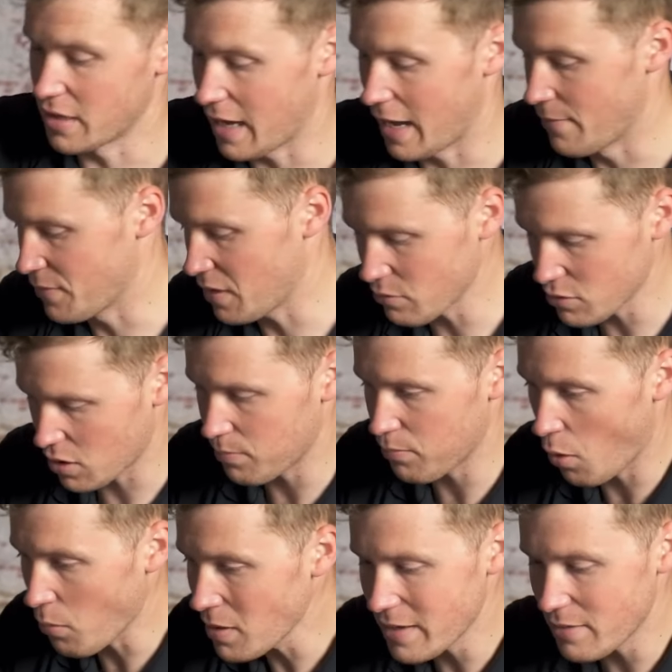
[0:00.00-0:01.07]
game. That was
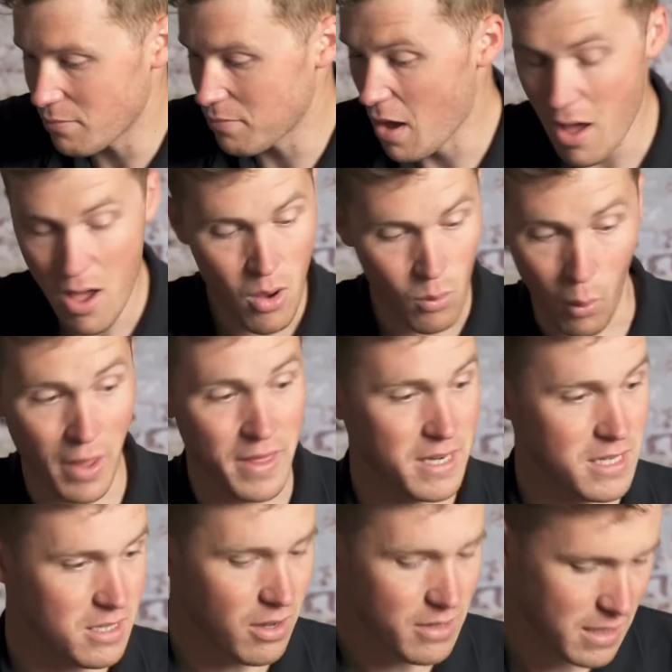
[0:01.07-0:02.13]
probably why they
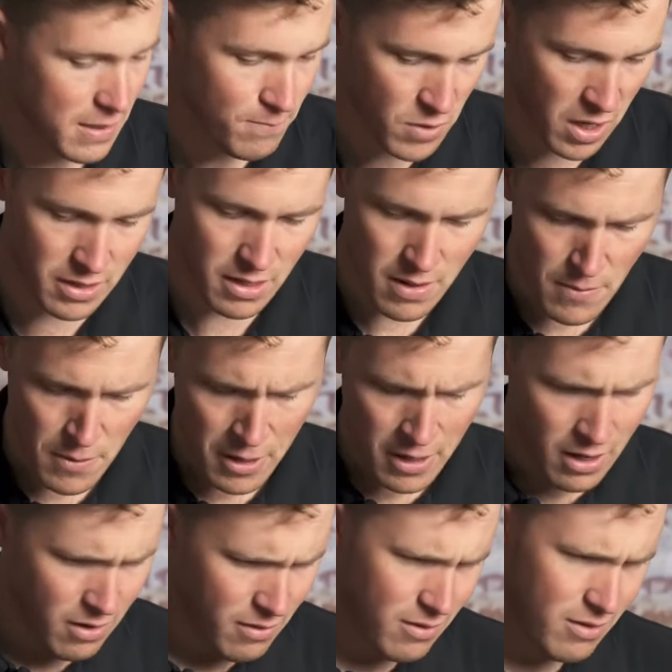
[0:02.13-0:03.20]
designed it. And
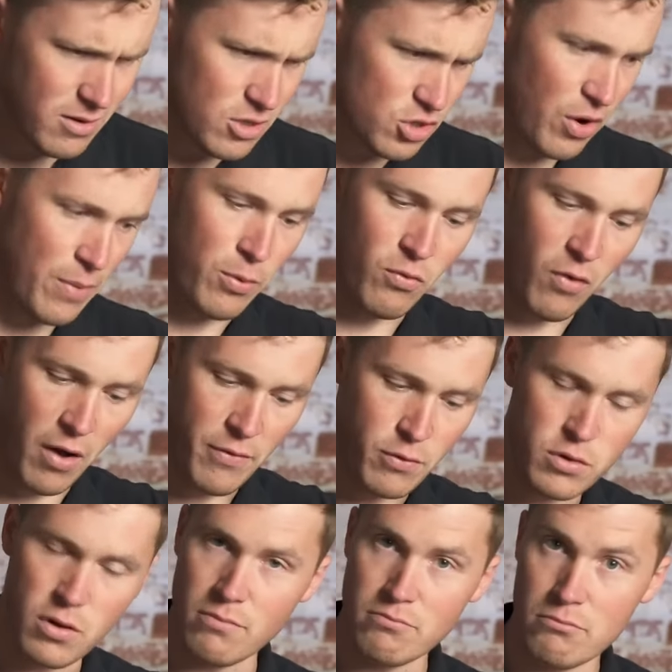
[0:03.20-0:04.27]
straight pull
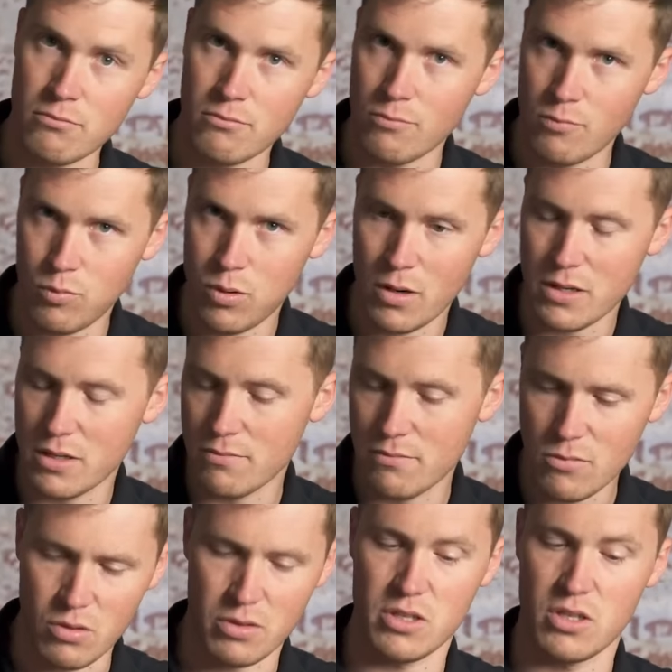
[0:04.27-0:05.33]
rifles were not